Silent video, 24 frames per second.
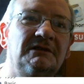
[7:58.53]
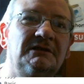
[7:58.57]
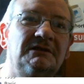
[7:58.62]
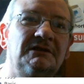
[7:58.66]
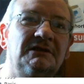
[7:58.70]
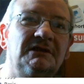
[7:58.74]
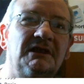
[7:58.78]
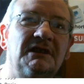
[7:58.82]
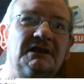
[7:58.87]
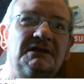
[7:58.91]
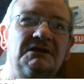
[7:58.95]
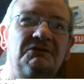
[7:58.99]

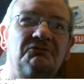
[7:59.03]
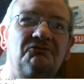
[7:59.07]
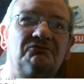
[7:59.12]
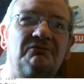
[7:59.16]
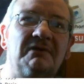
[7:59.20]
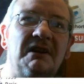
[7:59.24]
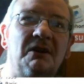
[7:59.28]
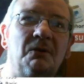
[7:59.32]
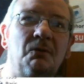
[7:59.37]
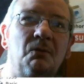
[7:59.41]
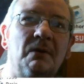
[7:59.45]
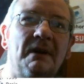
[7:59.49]
So that's a
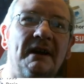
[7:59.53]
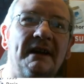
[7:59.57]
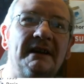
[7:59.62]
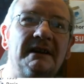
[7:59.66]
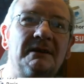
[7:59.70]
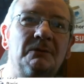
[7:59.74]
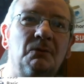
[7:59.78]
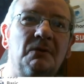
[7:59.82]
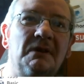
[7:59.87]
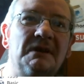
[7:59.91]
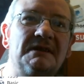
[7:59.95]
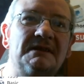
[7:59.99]

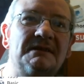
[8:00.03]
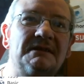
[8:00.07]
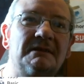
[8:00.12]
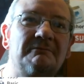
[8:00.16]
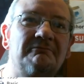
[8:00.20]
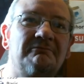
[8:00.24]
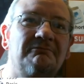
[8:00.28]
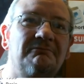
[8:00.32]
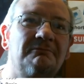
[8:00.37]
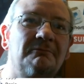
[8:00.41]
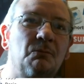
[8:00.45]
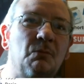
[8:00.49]
railway. Where's the
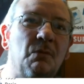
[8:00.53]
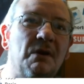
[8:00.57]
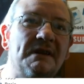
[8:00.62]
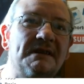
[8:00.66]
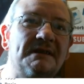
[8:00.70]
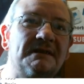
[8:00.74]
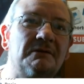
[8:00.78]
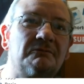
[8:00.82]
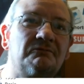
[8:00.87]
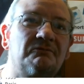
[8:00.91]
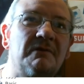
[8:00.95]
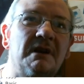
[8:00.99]

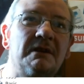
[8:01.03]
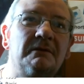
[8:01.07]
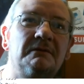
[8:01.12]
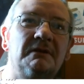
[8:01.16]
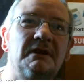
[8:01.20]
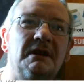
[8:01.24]
road